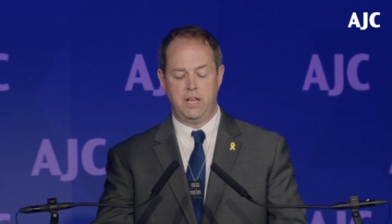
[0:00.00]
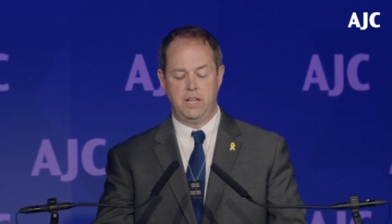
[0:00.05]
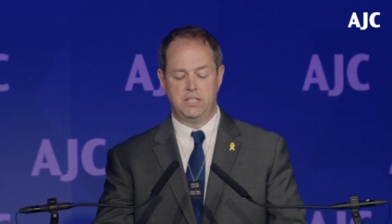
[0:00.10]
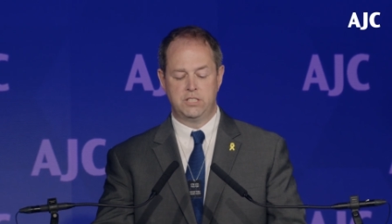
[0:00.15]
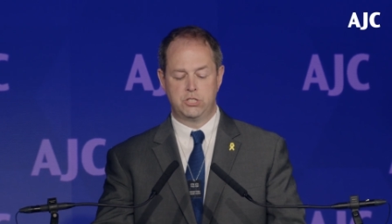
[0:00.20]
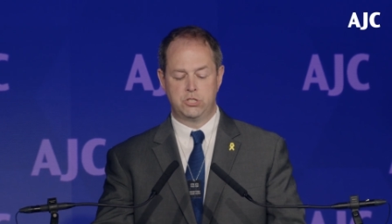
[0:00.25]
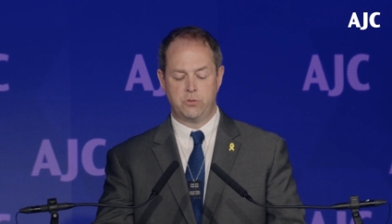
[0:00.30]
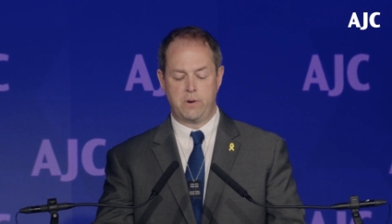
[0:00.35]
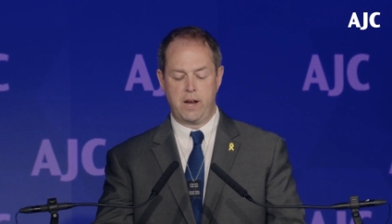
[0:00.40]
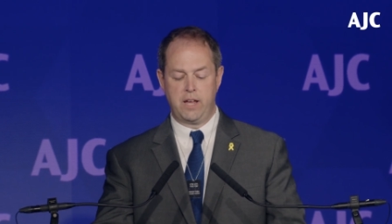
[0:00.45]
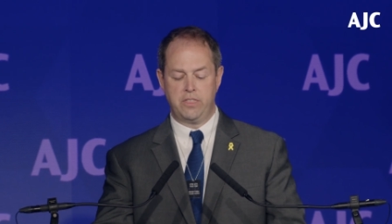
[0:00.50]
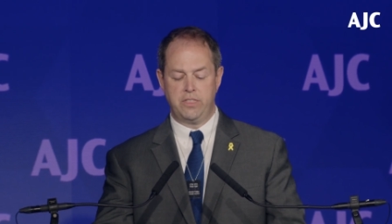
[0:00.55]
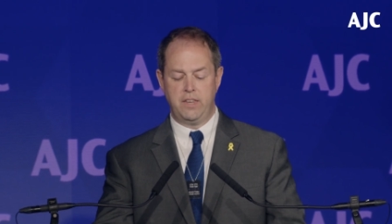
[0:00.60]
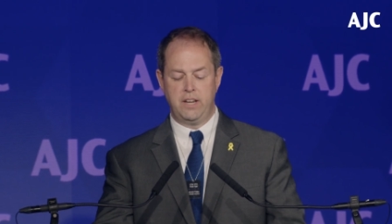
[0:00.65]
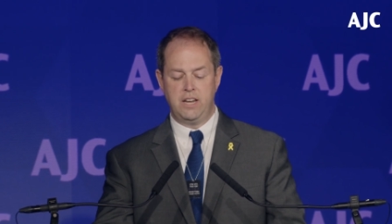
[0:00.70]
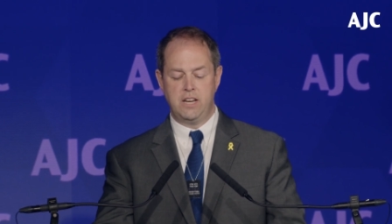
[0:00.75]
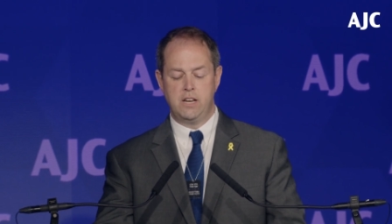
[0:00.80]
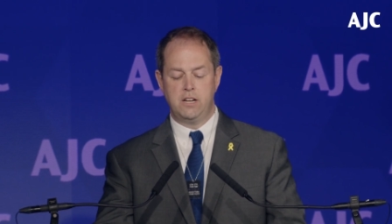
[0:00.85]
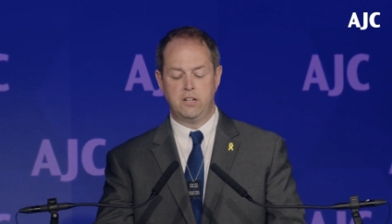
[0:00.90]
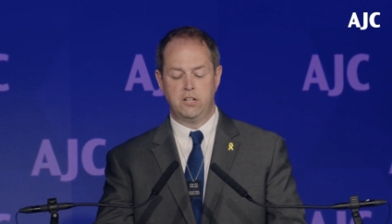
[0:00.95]
in
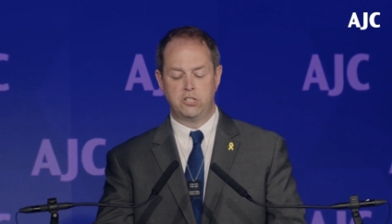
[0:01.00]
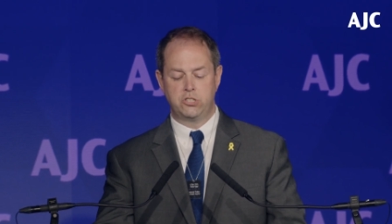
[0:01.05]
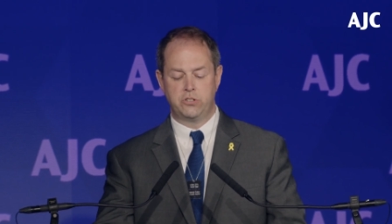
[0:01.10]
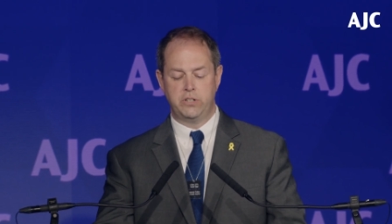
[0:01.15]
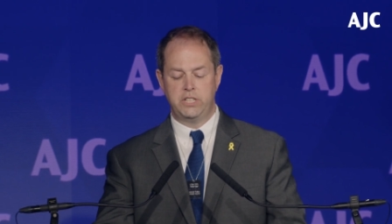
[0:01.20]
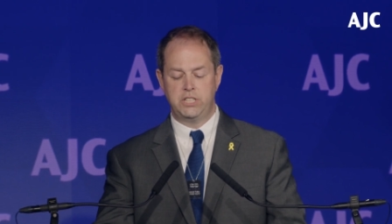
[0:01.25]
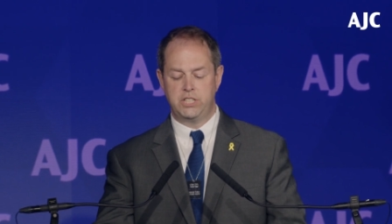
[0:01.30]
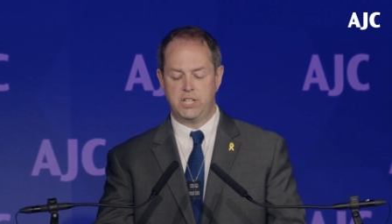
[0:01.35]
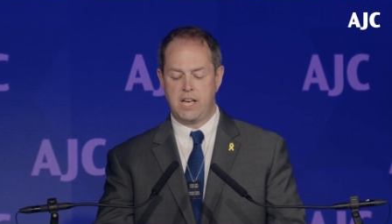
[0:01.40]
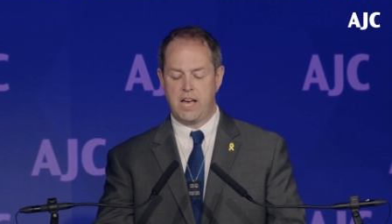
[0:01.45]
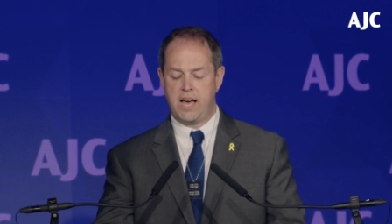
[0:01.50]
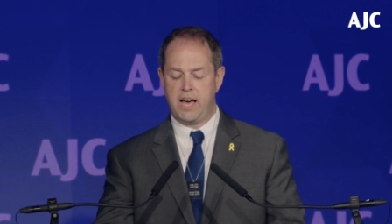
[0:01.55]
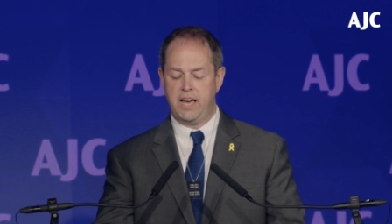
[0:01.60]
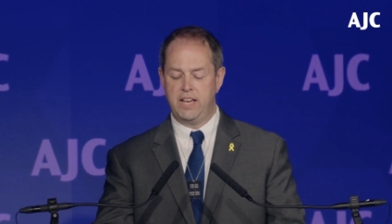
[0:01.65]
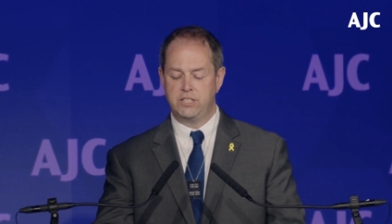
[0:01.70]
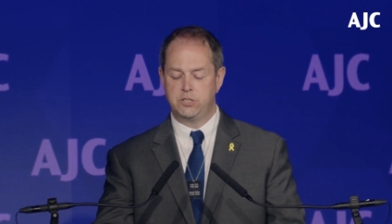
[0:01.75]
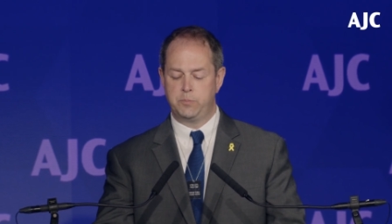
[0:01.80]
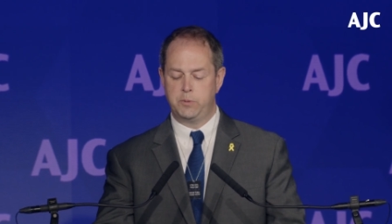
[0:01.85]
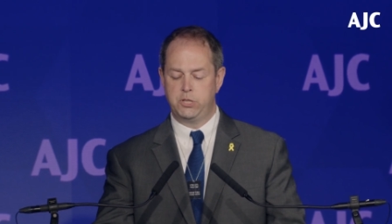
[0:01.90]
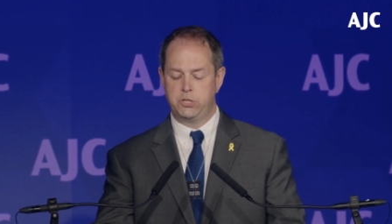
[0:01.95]
strengthening and nurturing
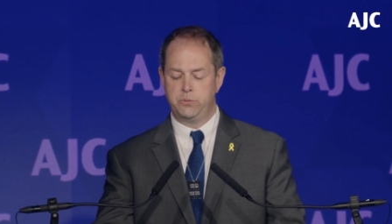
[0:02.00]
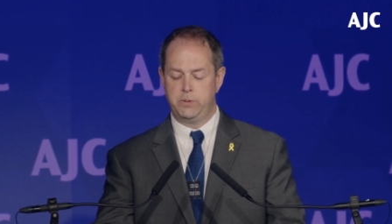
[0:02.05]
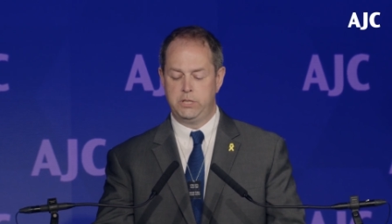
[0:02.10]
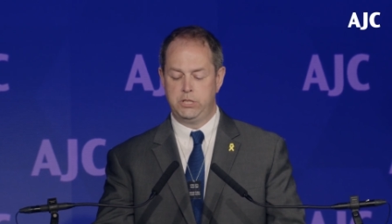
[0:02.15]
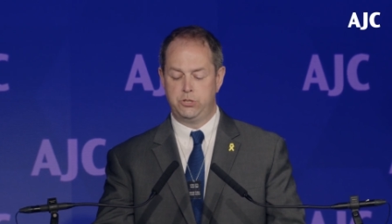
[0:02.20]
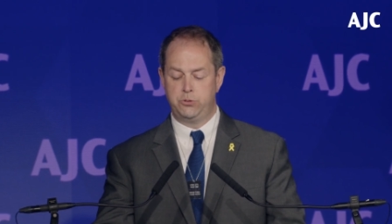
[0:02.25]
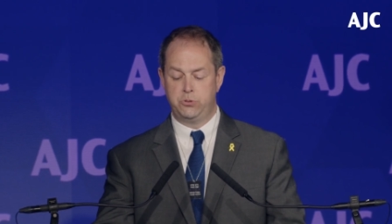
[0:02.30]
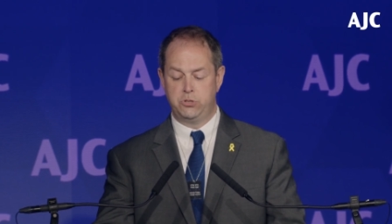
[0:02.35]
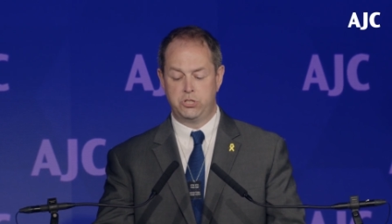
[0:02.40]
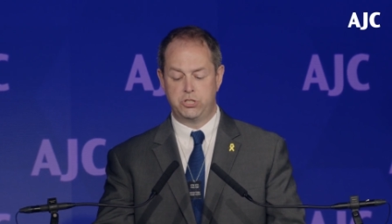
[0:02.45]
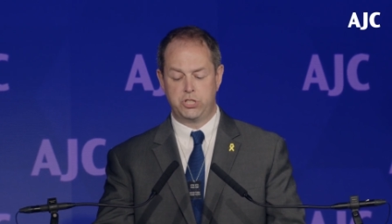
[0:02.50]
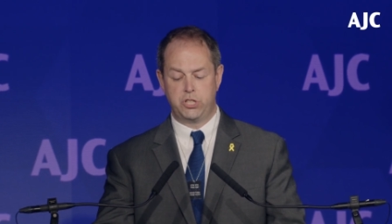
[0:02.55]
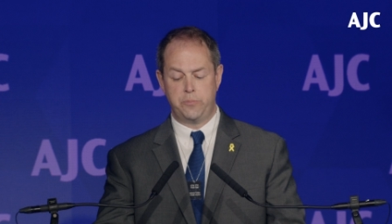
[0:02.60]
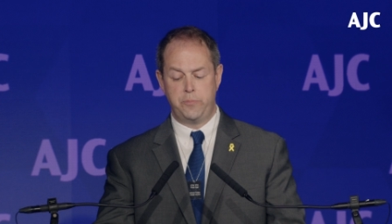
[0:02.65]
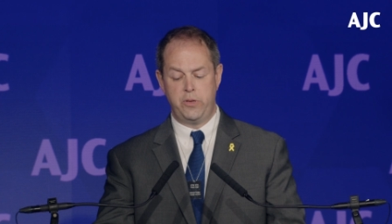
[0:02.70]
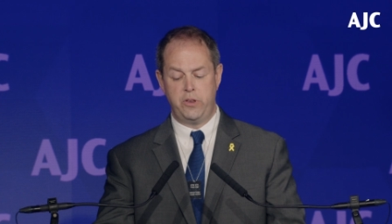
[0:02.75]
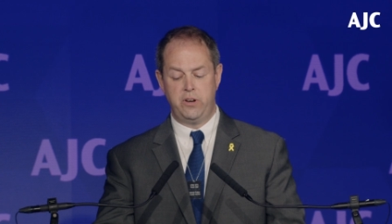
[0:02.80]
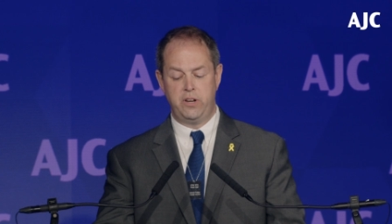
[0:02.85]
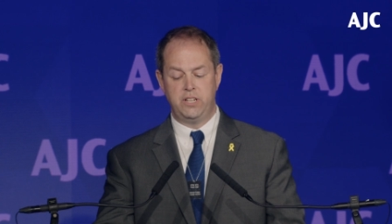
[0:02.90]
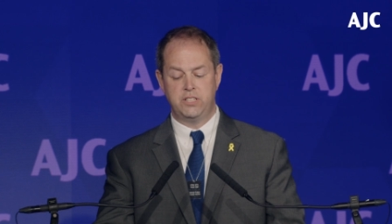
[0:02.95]
ties between Jewish
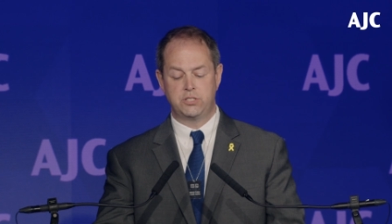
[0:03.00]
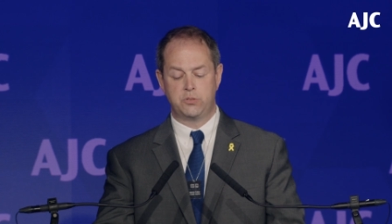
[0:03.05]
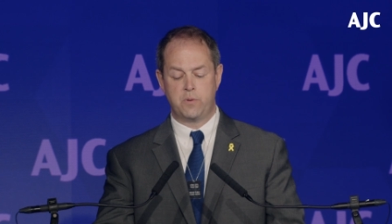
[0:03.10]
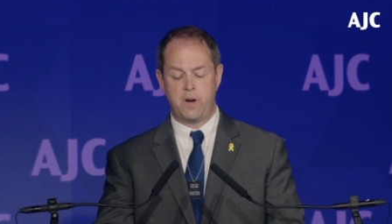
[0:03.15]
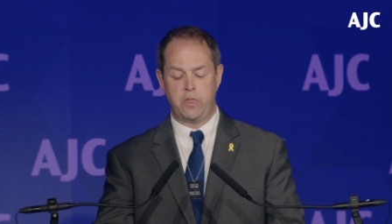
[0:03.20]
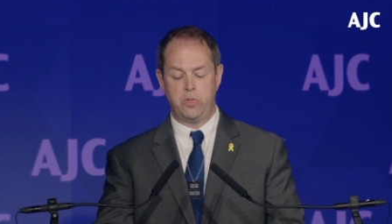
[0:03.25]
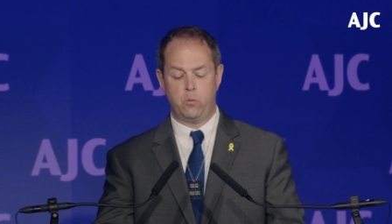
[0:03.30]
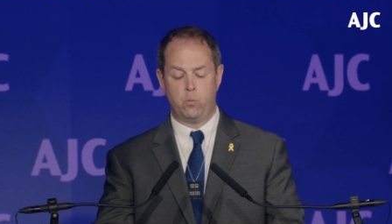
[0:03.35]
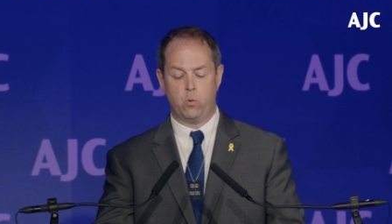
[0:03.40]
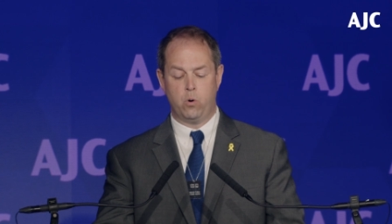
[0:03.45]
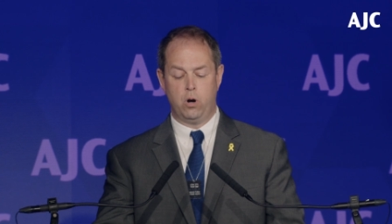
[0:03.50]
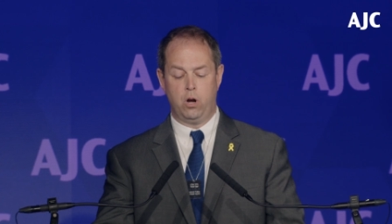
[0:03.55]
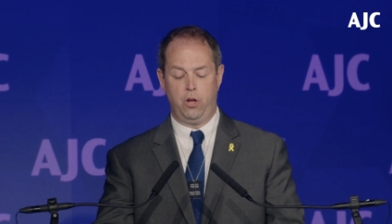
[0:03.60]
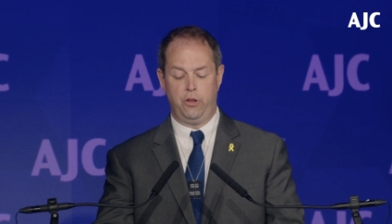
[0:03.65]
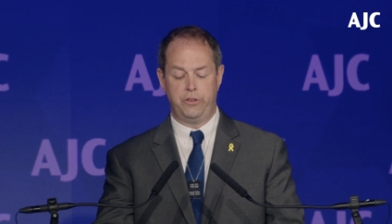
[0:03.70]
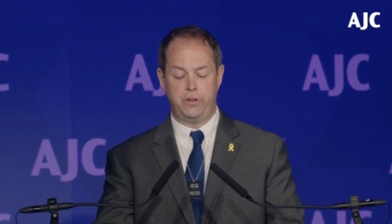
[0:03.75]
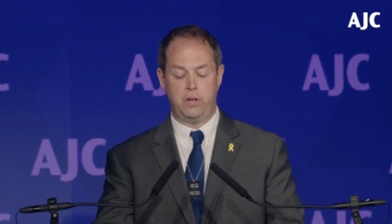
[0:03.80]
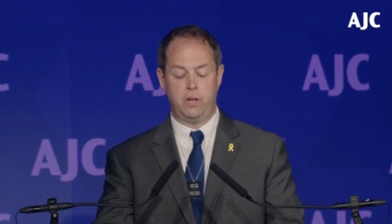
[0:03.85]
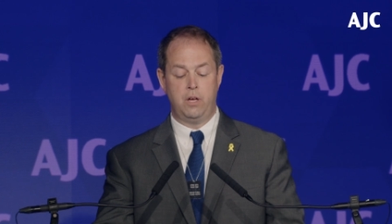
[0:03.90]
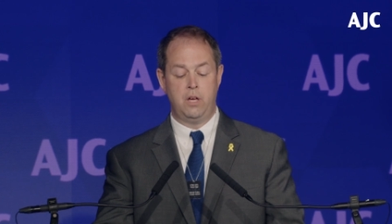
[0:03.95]
communities around the
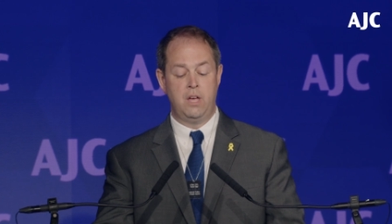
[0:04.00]
world